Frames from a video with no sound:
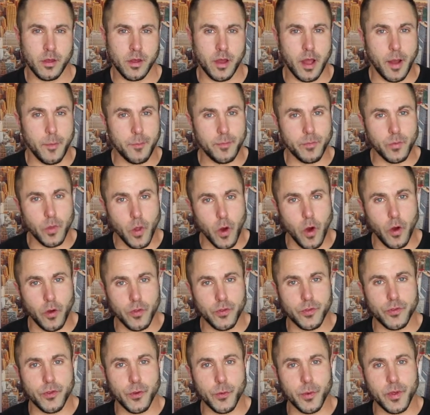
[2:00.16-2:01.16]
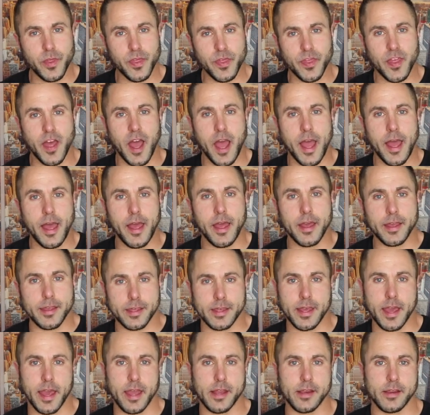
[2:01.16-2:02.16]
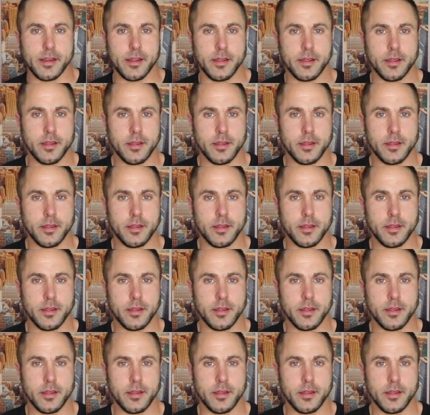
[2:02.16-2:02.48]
I'm not doing that again.